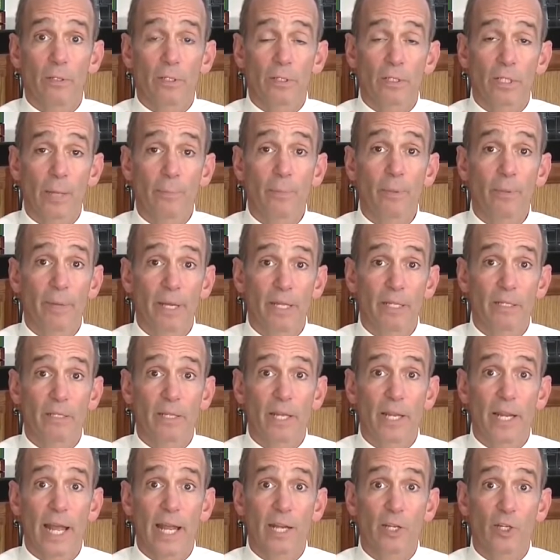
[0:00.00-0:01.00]
supplements
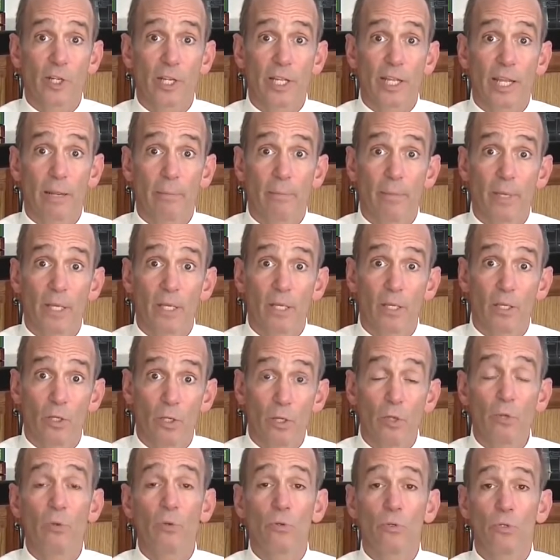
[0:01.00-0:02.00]
that actually can be
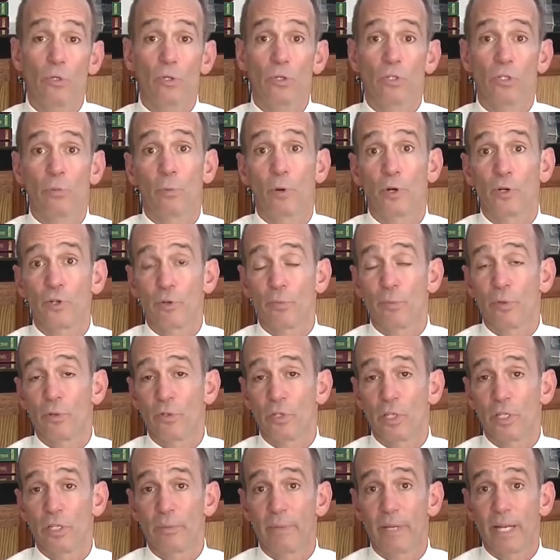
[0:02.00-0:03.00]
used to support your
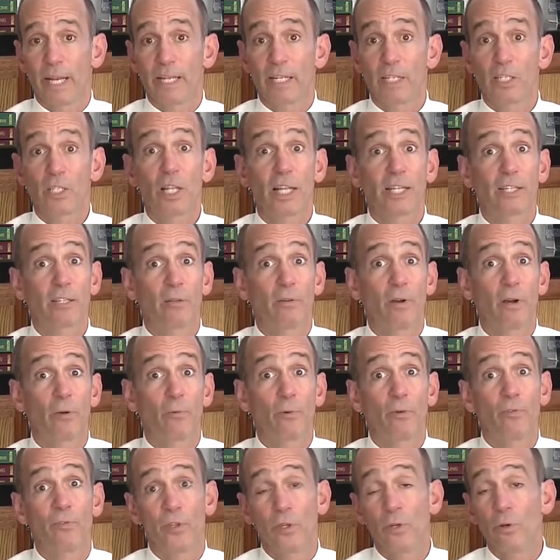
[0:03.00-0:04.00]
immune system, and I'd just like to
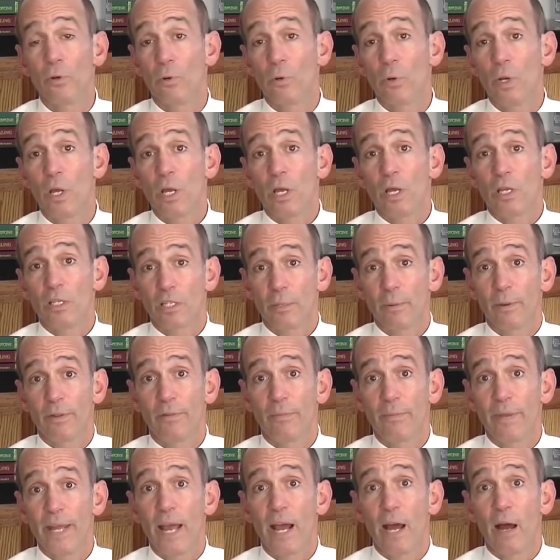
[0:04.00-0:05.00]
review some of
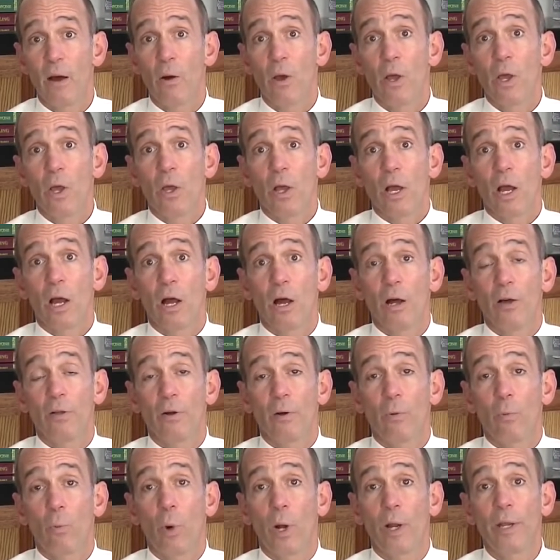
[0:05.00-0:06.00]
them now.
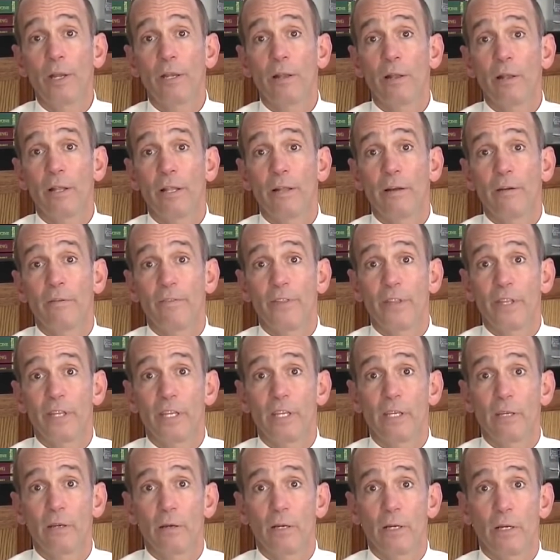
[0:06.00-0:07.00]
One of
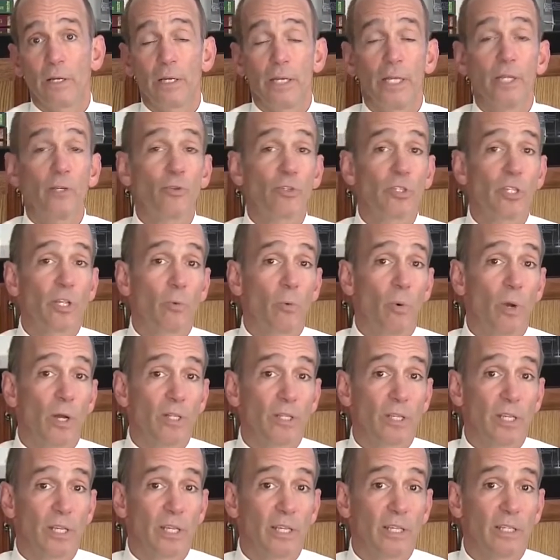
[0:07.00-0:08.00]
the interesting
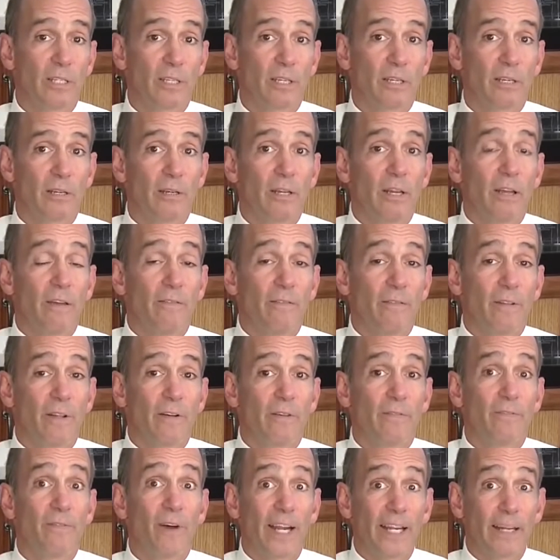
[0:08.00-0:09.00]
ones is
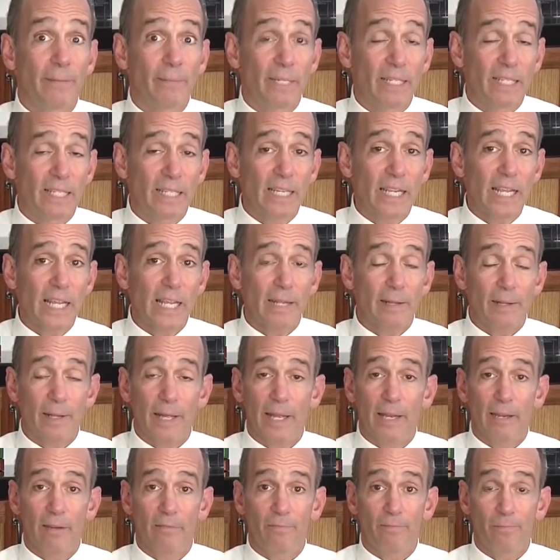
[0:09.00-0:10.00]
vitamin C,
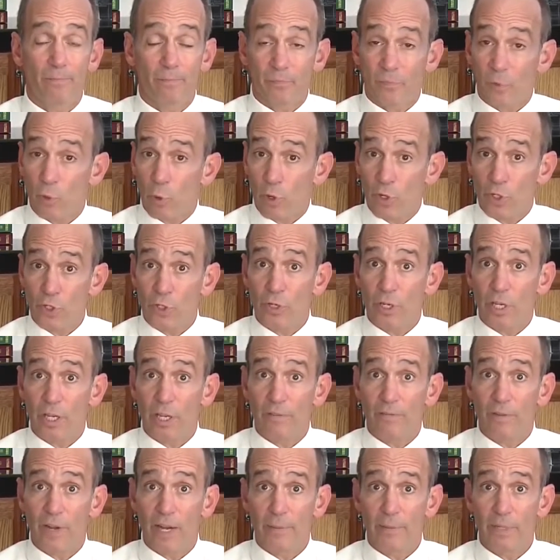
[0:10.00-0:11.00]
and of course you can
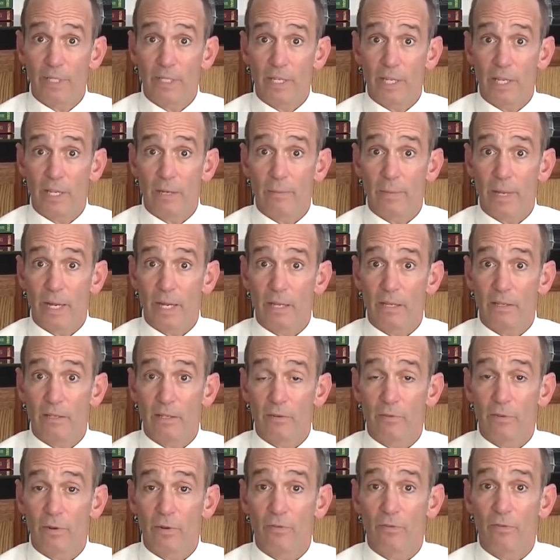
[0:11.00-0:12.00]
get vitamin C in many
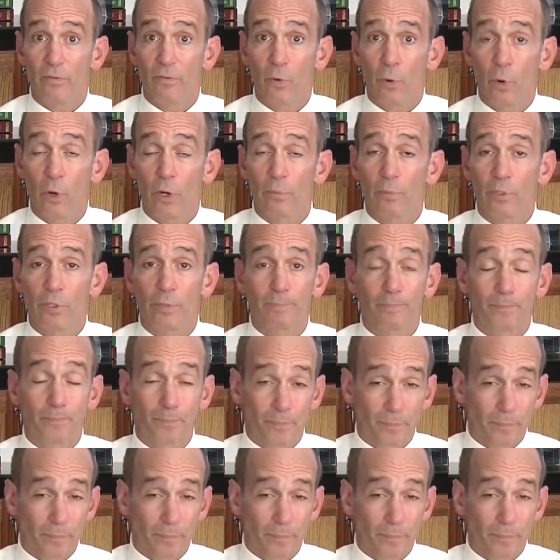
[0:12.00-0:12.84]
different forms.